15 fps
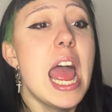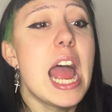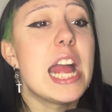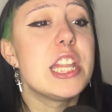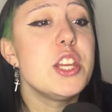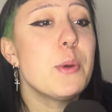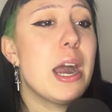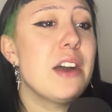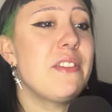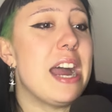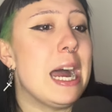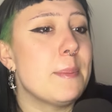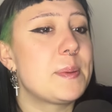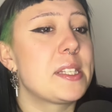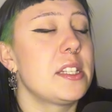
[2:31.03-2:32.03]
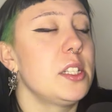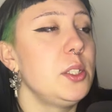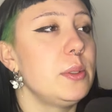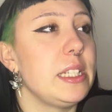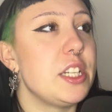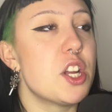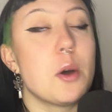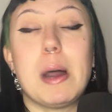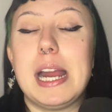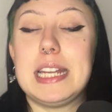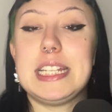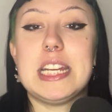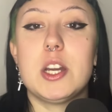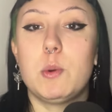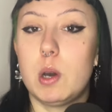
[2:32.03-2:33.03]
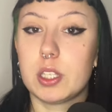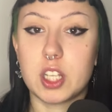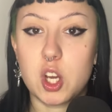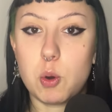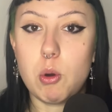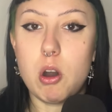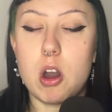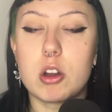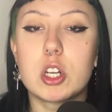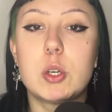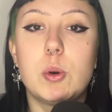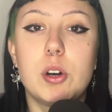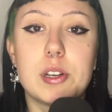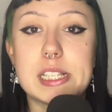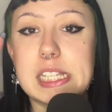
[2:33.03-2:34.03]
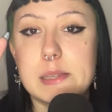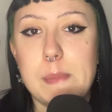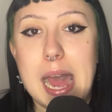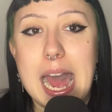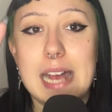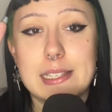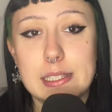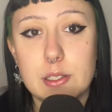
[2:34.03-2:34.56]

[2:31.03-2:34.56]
and you have absolutely no idea what the quote unquote Smart